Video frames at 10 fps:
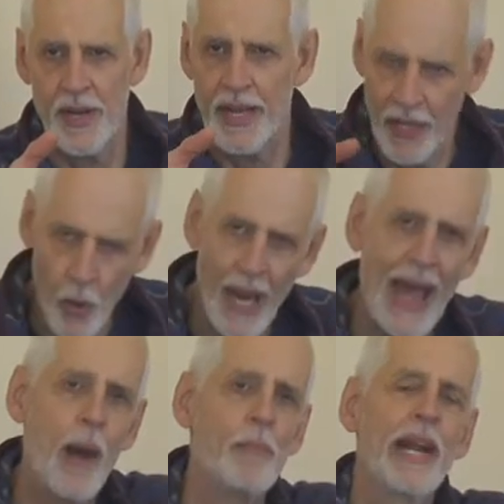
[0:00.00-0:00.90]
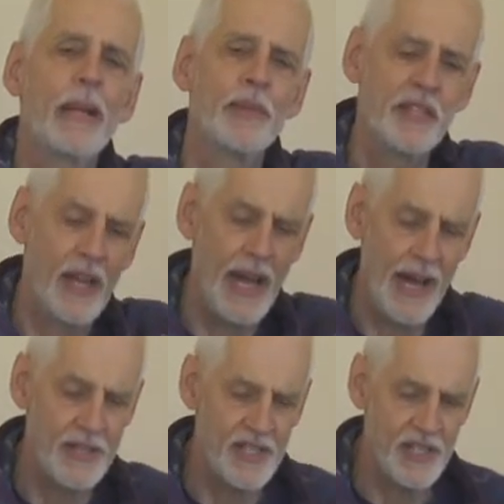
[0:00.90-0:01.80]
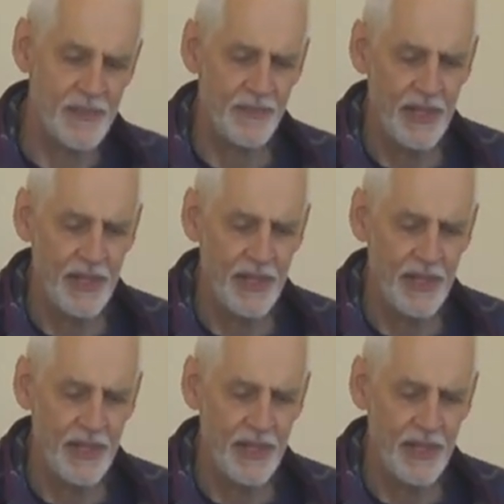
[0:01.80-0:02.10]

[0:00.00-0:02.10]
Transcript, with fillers: right? Going out, bring them into the house.